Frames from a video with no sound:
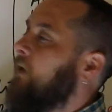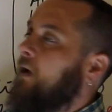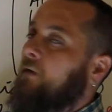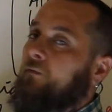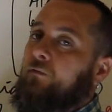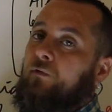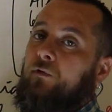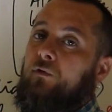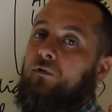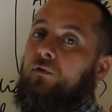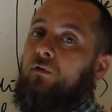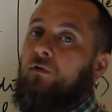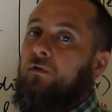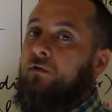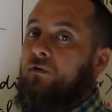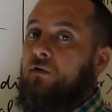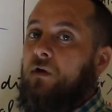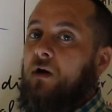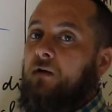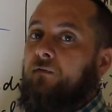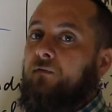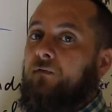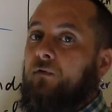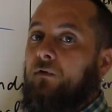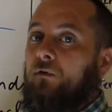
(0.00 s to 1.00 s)
to do. You
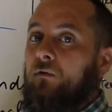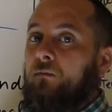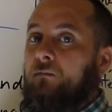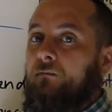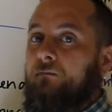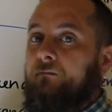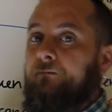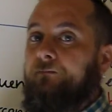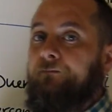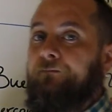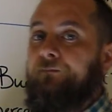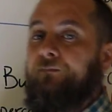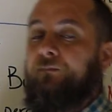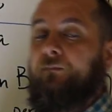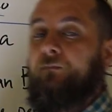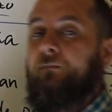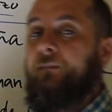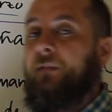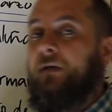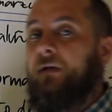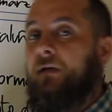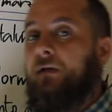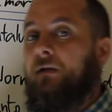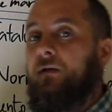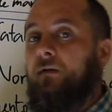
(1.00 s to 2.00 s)
have to
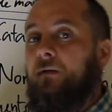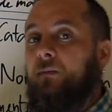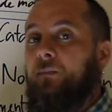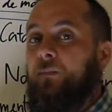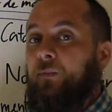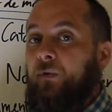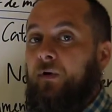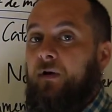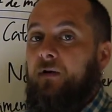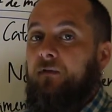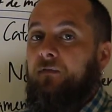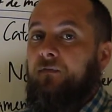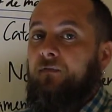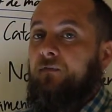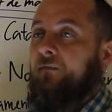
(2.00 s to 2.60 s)
be brief